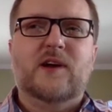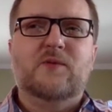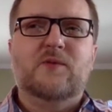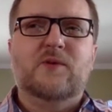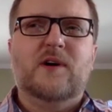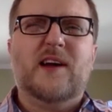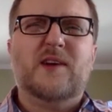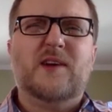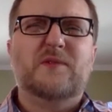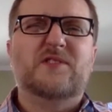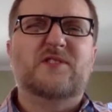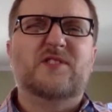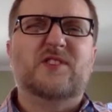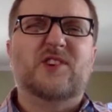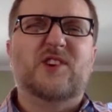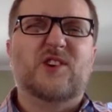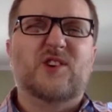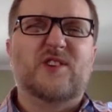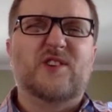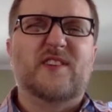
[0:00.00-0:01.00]
how do we
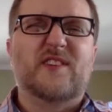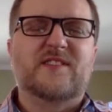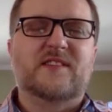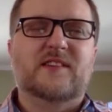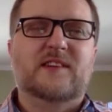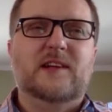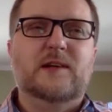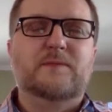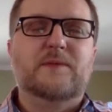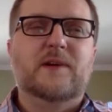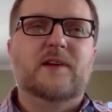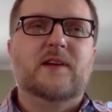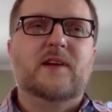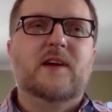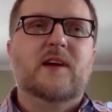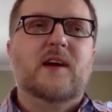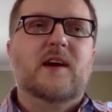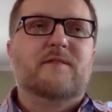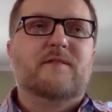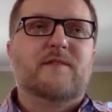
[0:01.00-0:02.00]
secure this and keep it
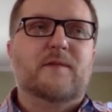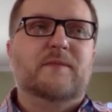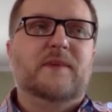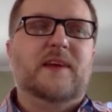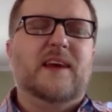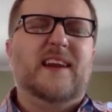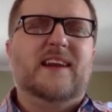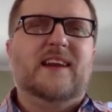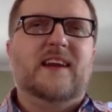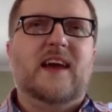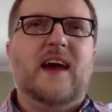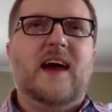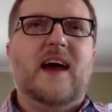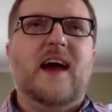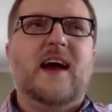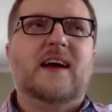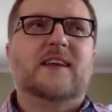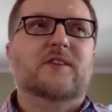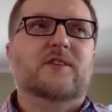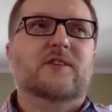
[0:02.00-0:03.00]
from getting
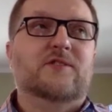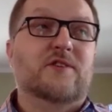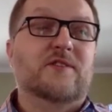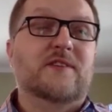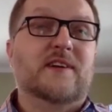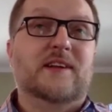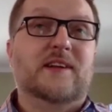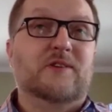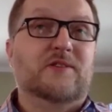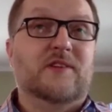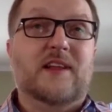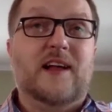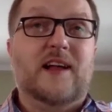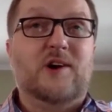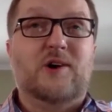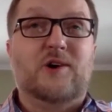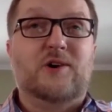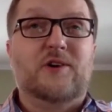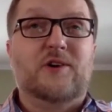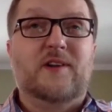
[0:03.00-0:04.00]
hacked? And it turns out that was a lot
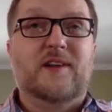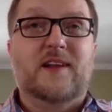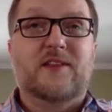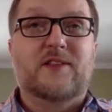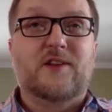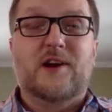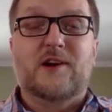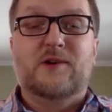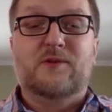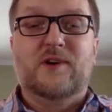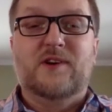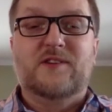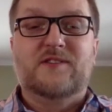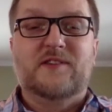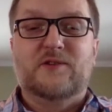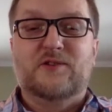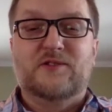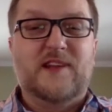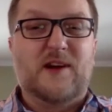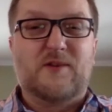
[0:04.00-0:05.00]
harder than I thought it was. And
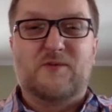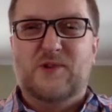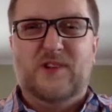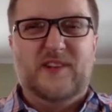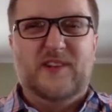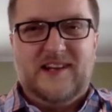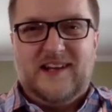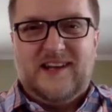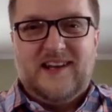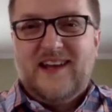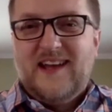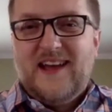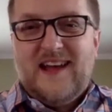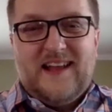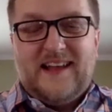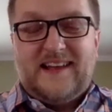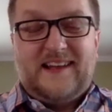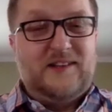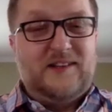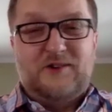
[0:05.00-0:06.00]
there was not really
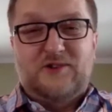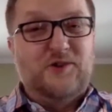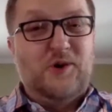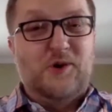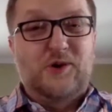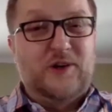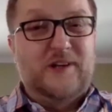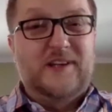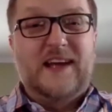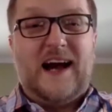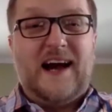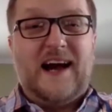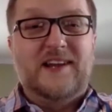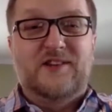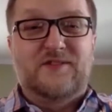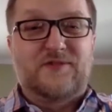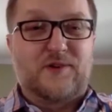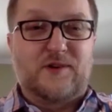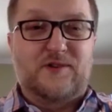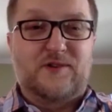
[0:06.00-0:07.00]
any, there's no good
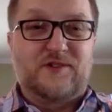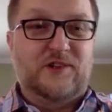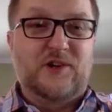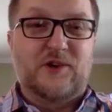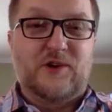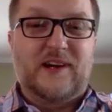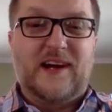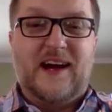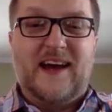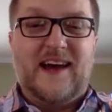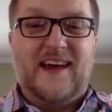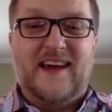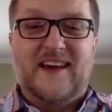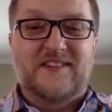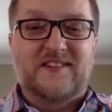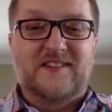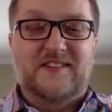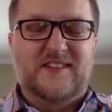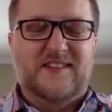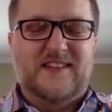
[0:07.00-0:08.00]
guides for securing
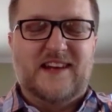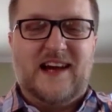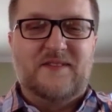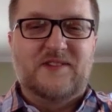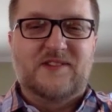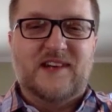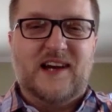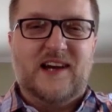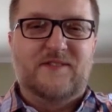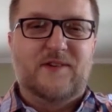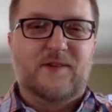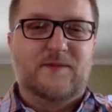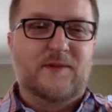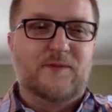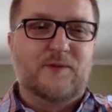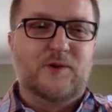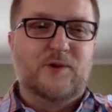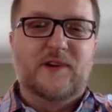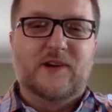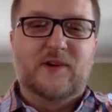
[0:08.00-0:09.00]
IIS at the time, aside from
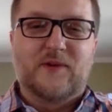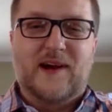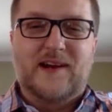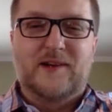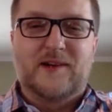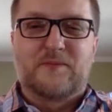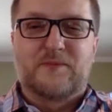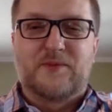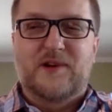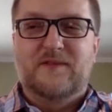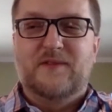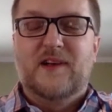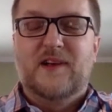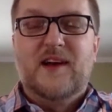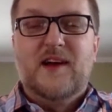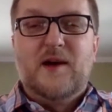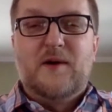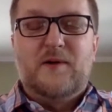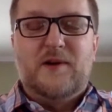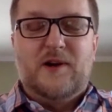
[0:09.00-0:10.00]
removing random
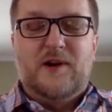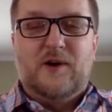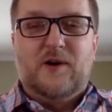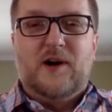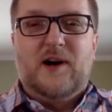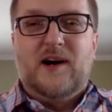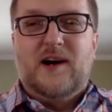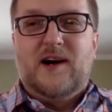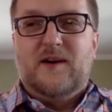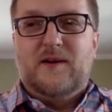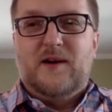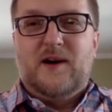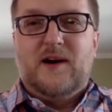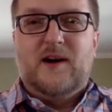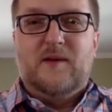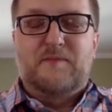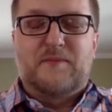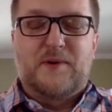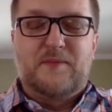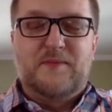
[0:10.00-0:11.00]

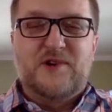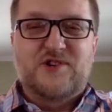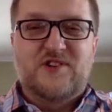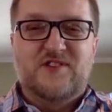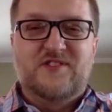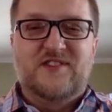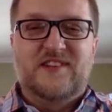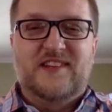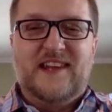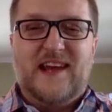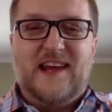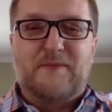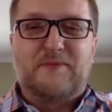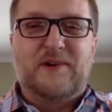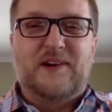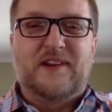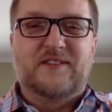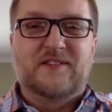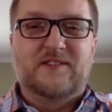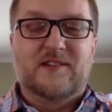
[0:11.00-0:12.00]
permissions in the
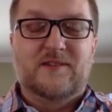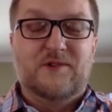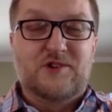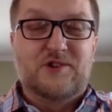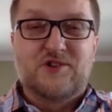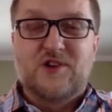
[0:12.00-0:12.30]
operating system, which